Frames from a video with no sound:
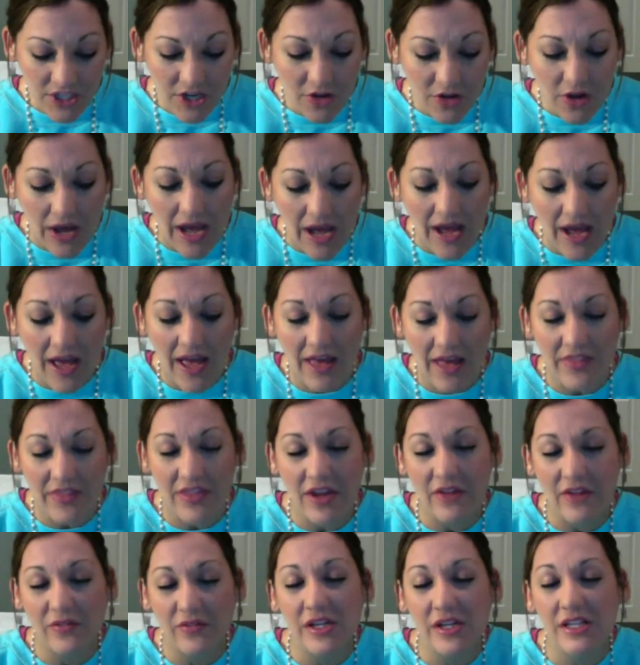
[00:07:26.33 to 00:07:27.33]
had
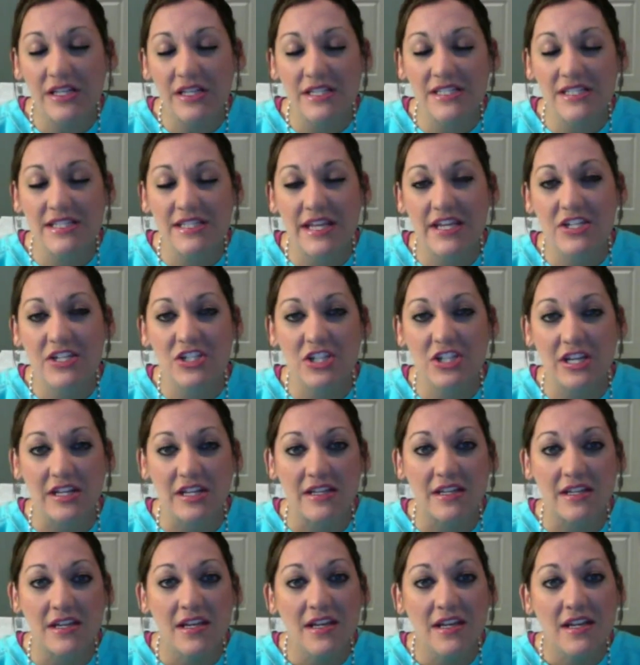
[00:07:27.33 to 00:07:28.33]
that
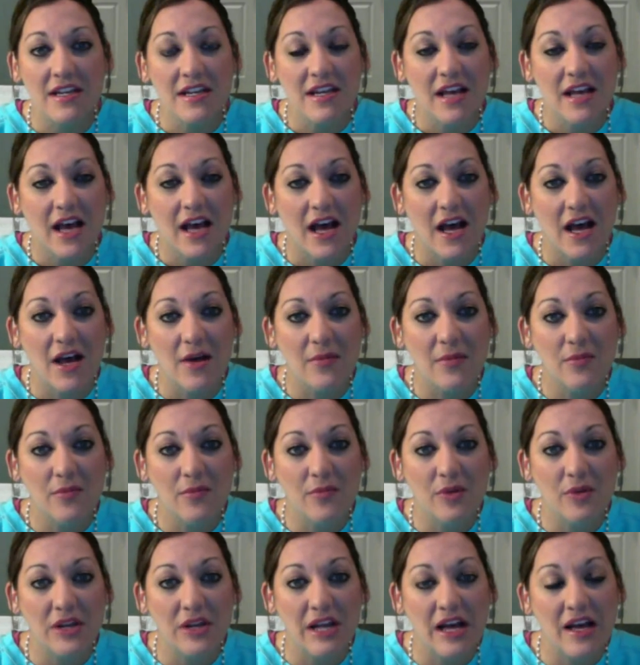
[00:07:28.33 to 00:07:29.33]
realization
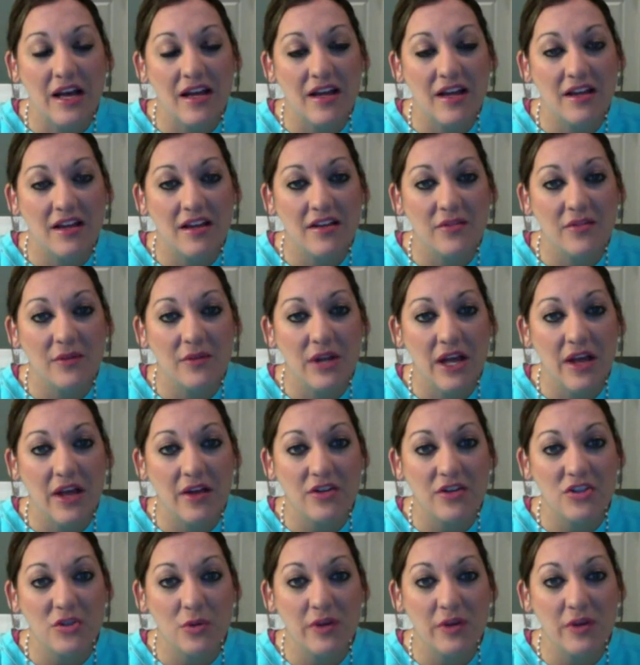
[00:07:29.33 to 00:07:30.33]
when I
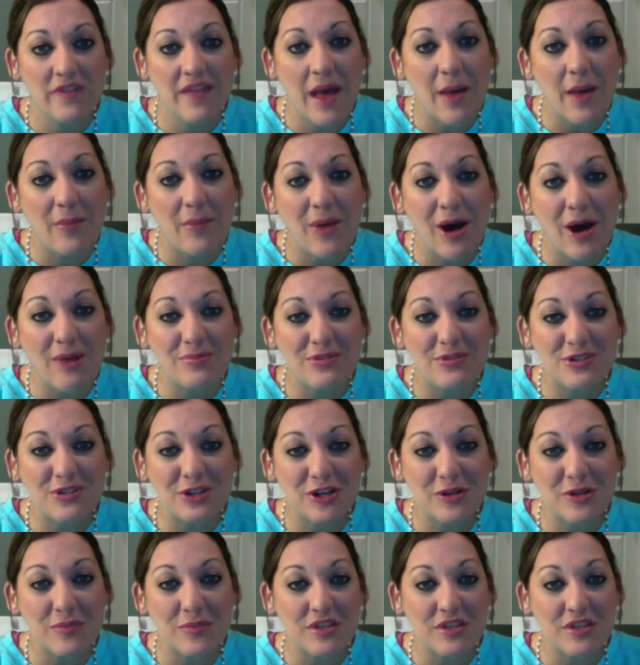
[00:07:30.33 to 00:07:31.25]
joined that MOPS group,